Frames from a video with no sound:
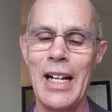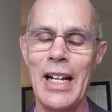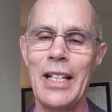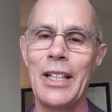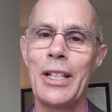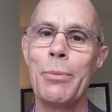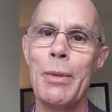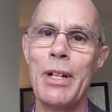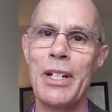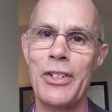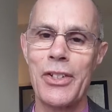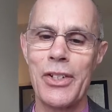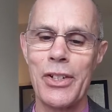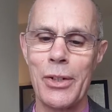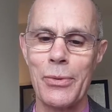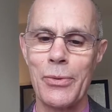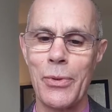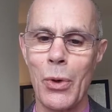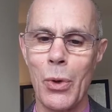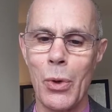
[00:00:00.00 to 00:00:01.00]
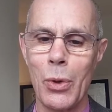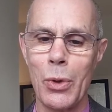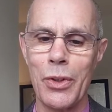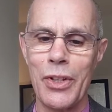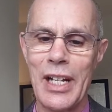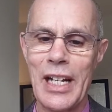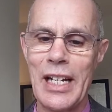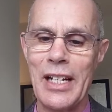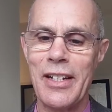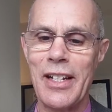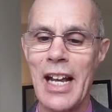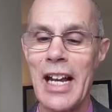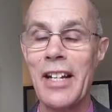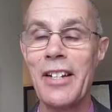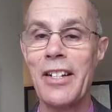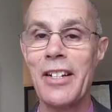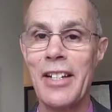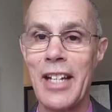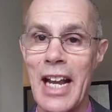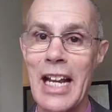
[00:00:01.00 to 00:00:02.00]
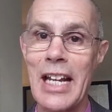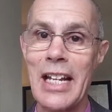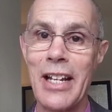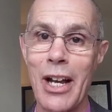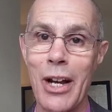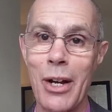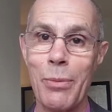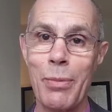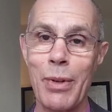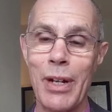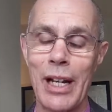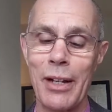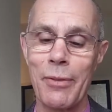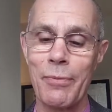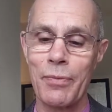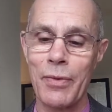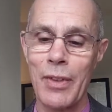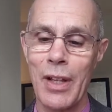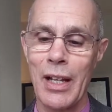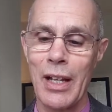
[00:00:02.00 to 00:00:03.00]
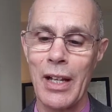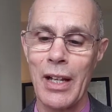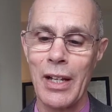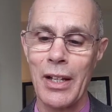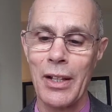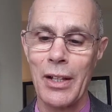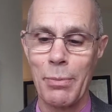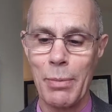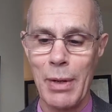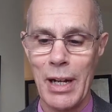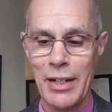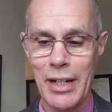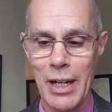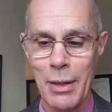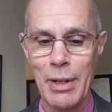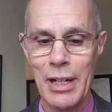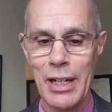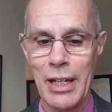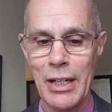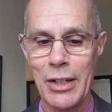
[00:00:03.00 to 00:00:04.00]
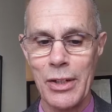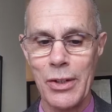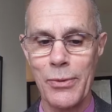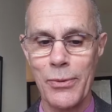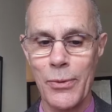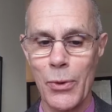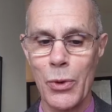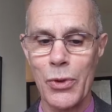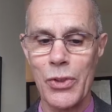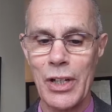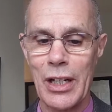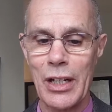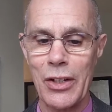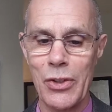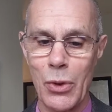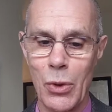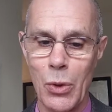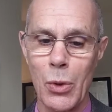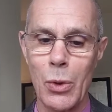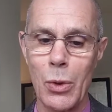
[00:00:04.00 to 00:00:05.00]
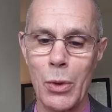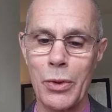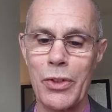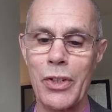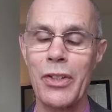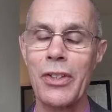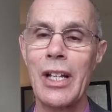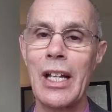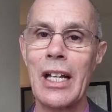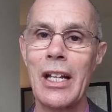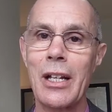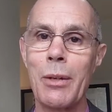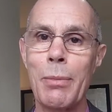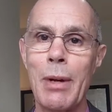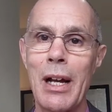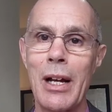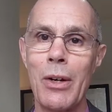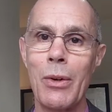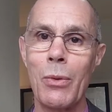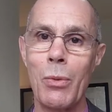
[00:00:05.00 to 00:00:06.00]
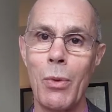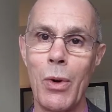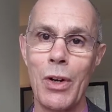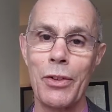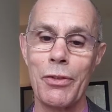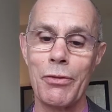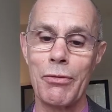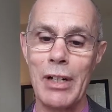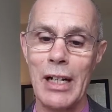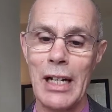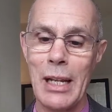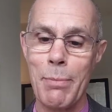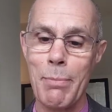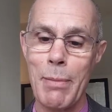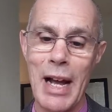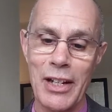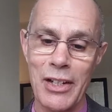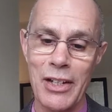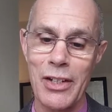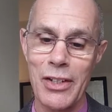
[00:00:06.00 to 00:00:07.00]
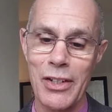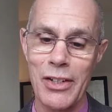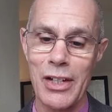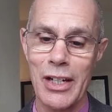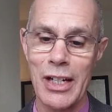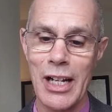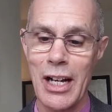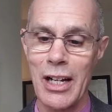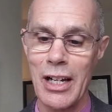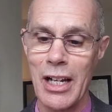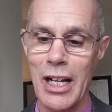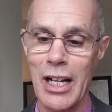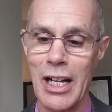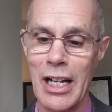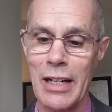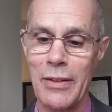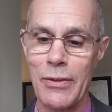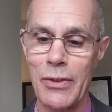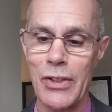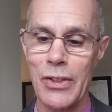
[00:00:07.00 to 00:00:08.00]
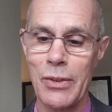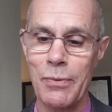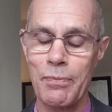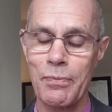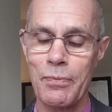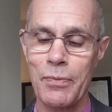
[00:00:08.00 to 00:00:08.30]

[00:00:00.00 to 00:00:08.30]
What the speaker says: In the midst of all the day-to-day coping, the pandemic is forcing us all to think about what really matters in our lives.